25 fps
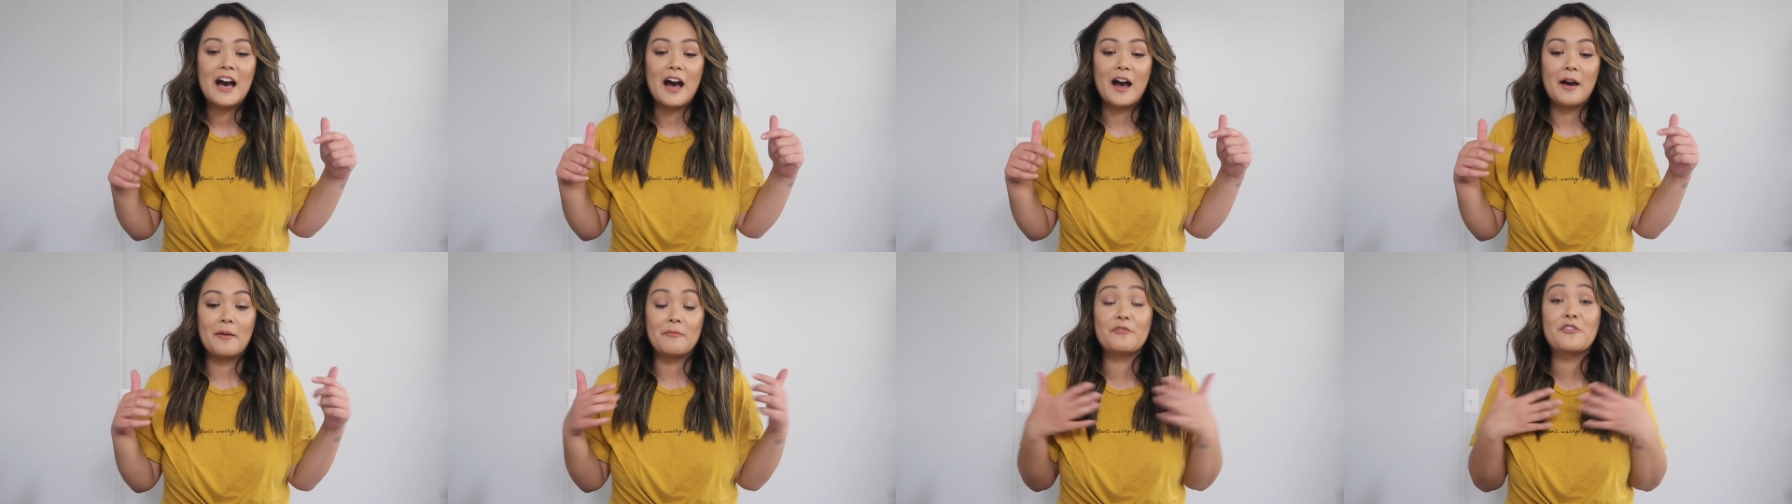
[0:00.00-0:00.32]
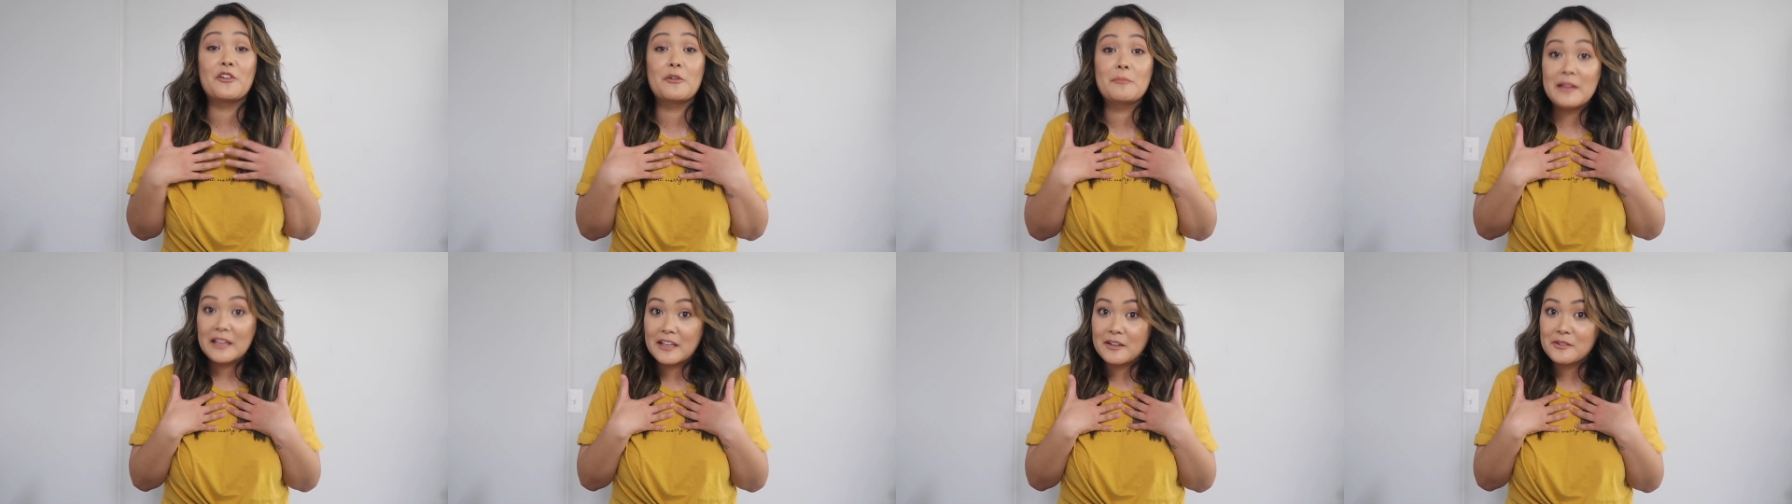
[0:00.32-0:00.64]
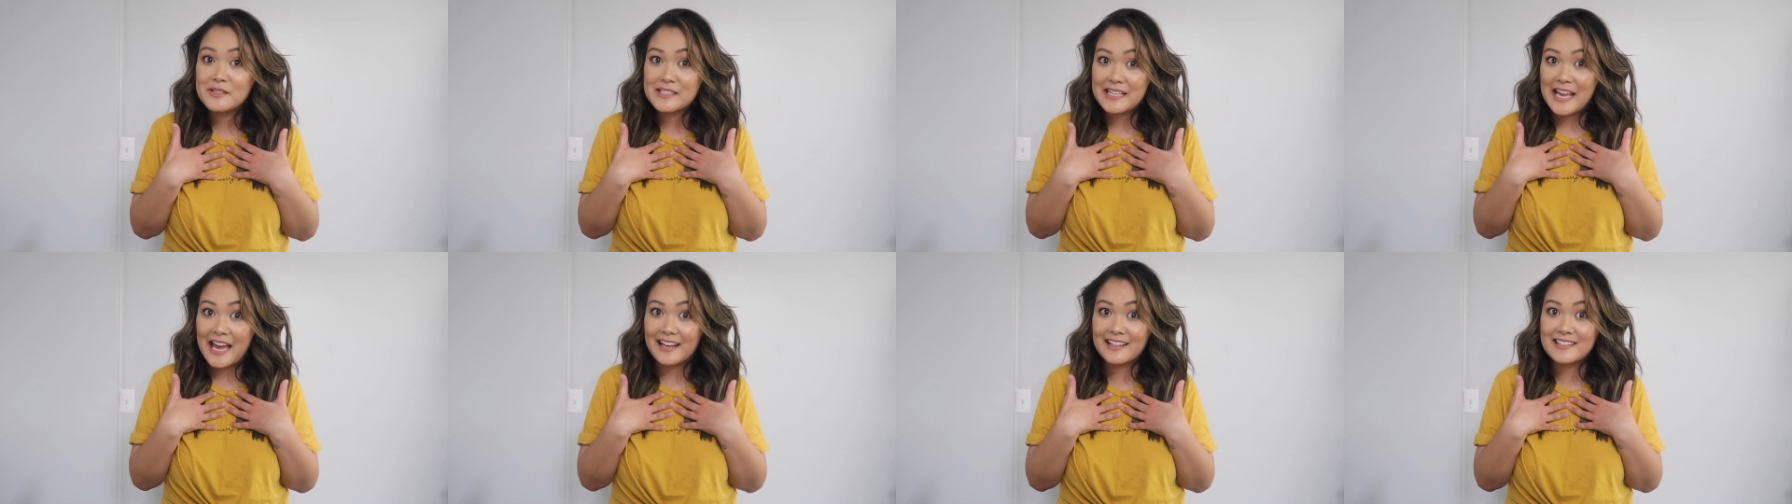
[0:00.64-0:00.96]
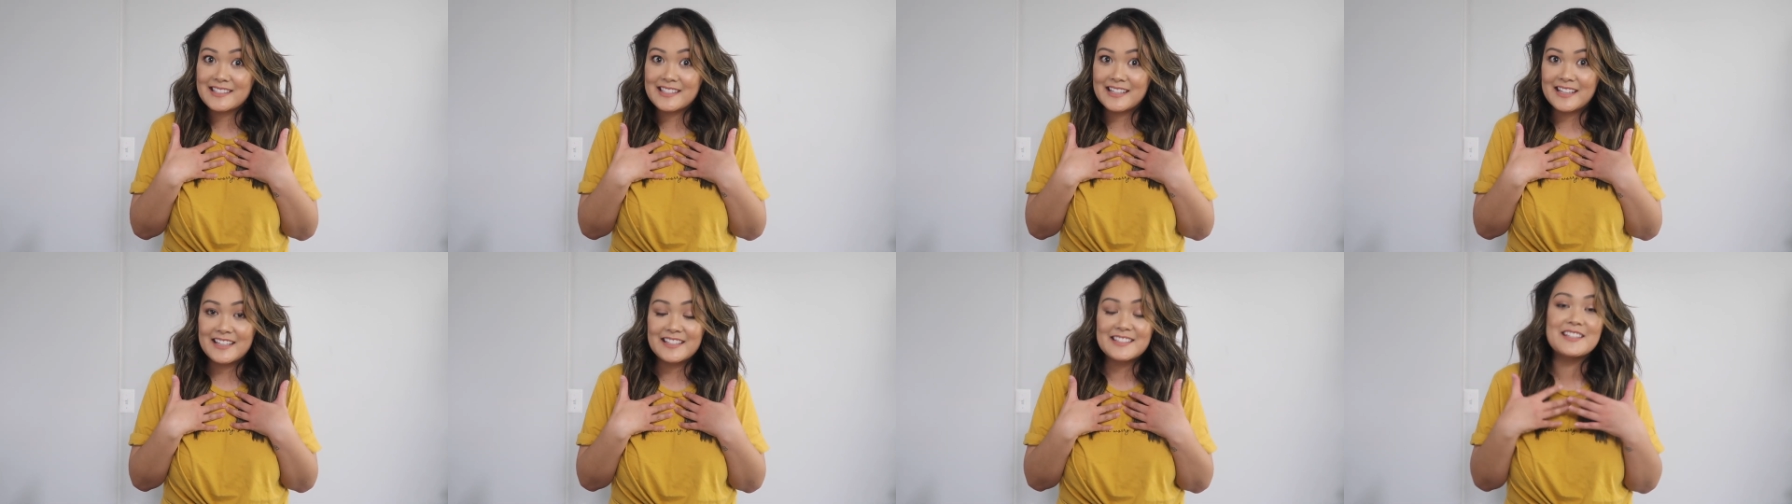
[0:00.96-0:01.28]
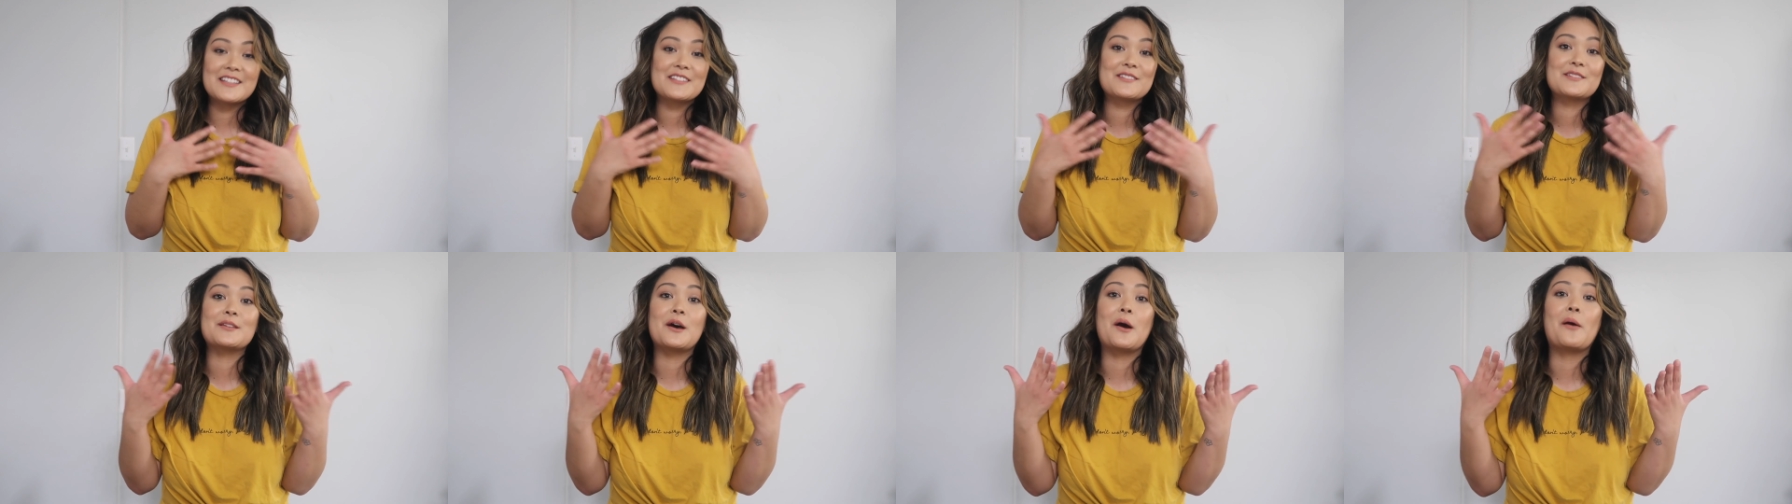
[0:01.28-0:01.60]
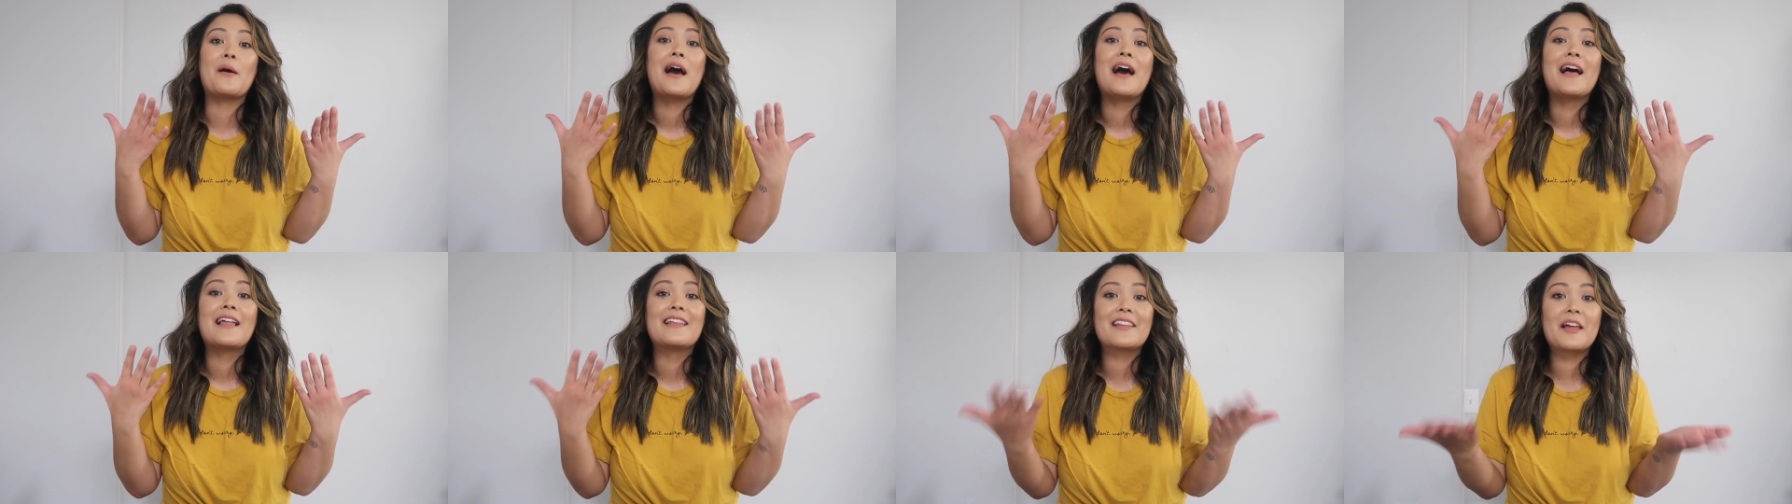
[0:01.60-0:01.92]
Um, for me, it was Exodus.
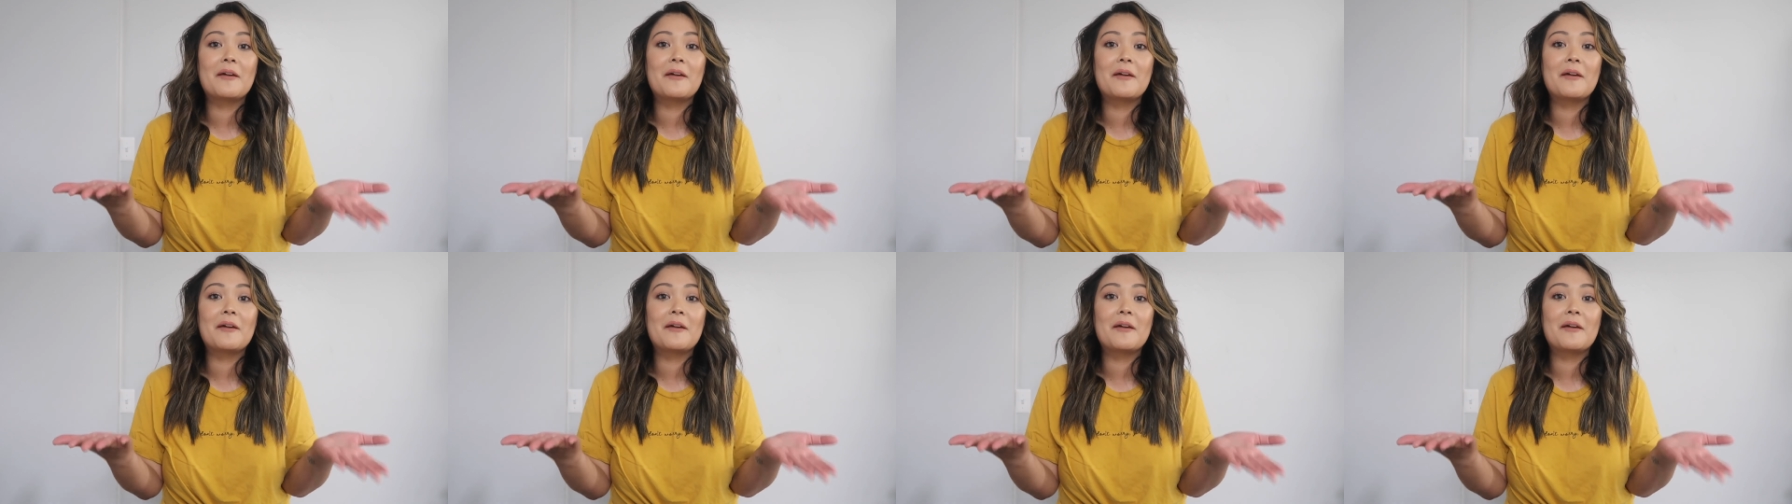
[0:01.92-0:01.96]
So